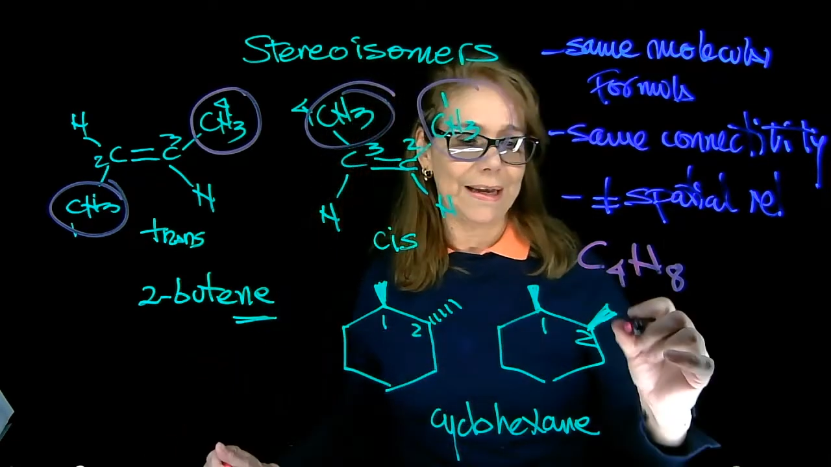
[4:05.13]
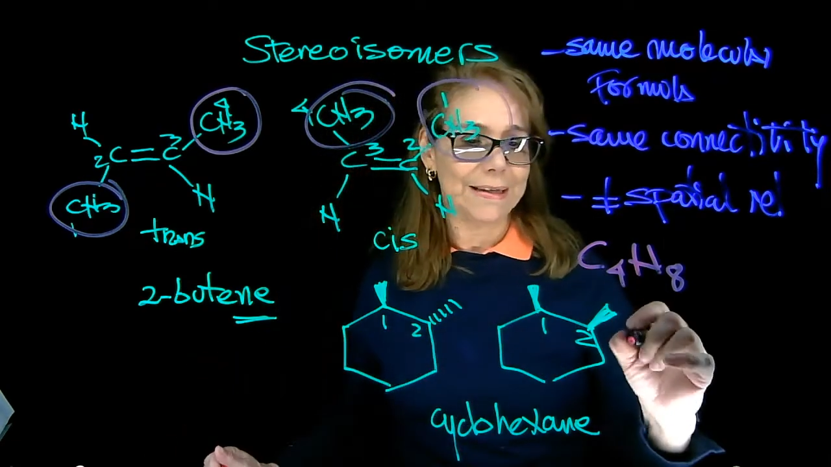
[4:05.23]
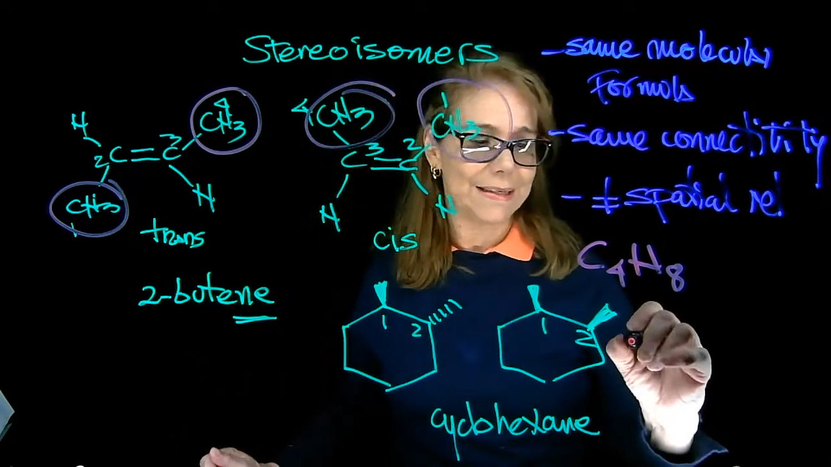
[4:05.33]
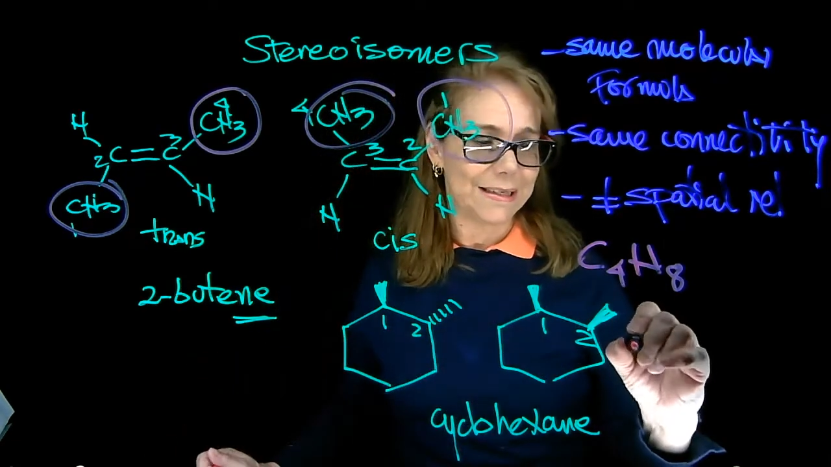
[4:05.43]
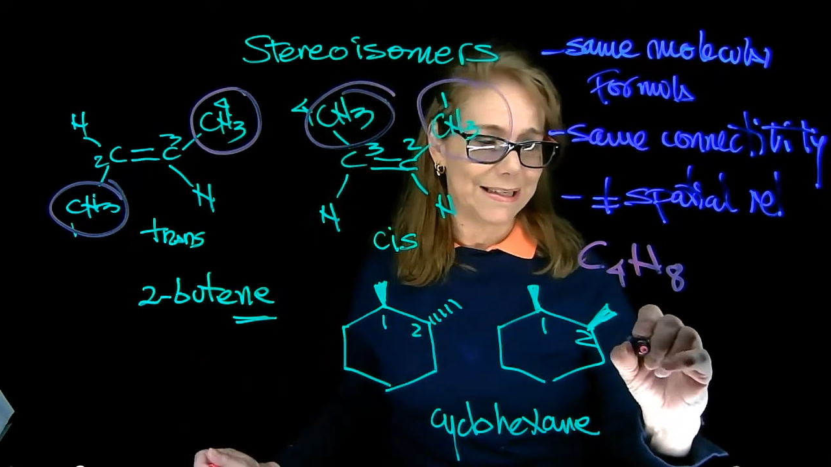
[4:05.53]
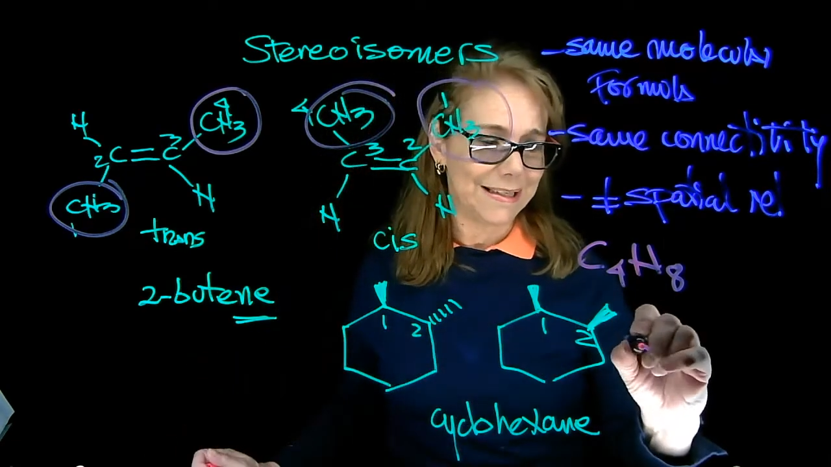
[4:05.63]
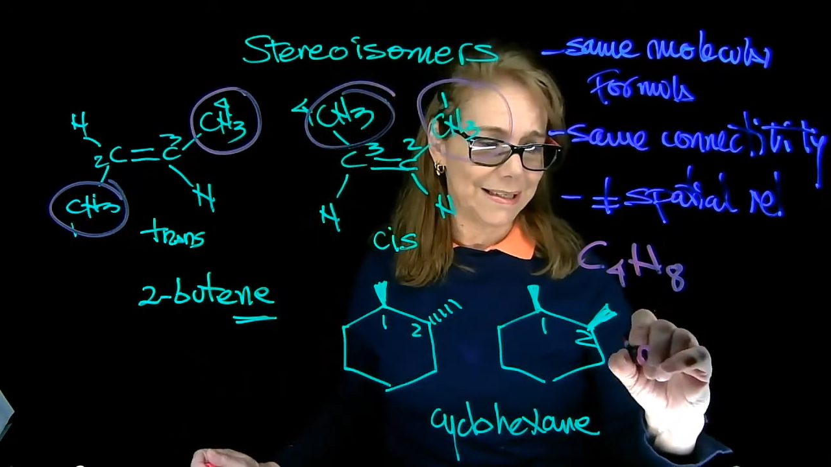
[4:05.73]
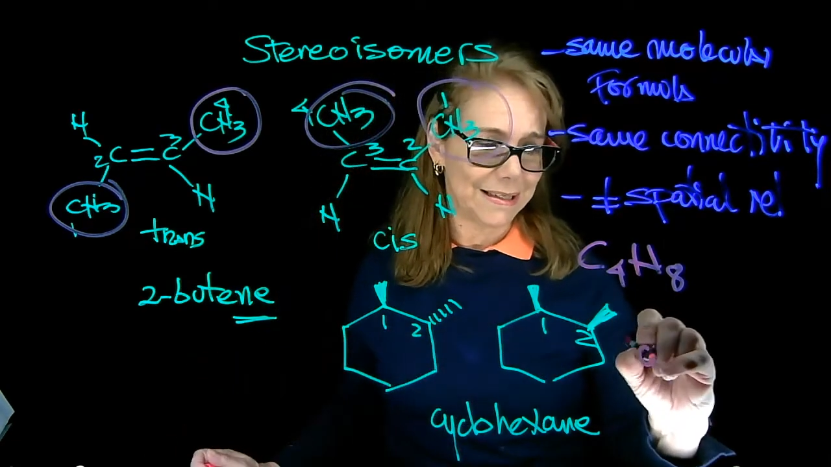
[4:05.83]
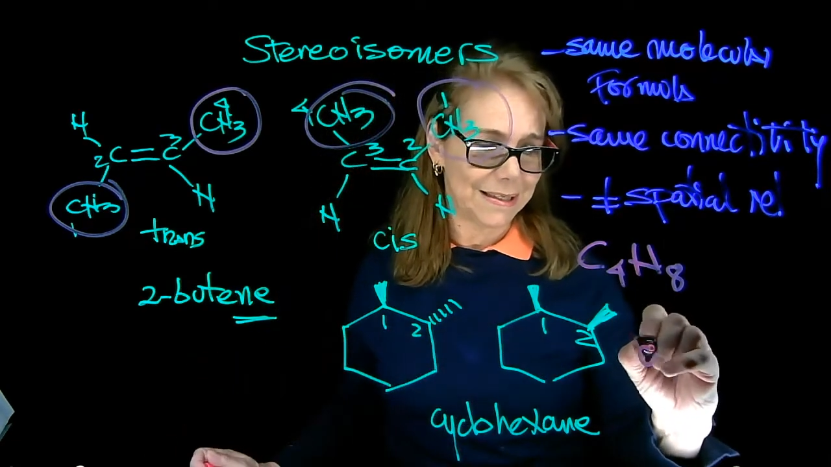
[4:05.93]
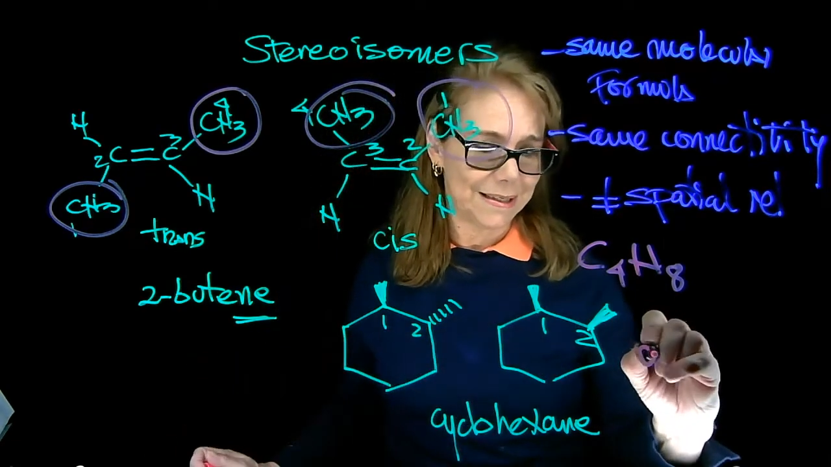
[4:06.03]

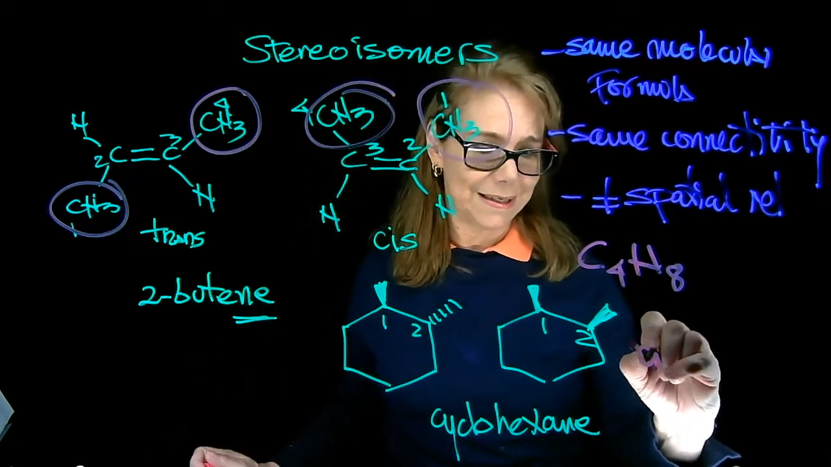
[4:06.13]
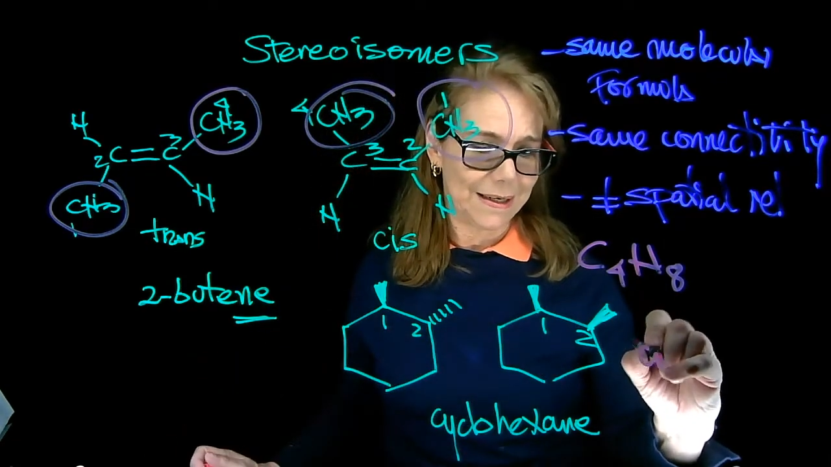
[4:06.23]
cis.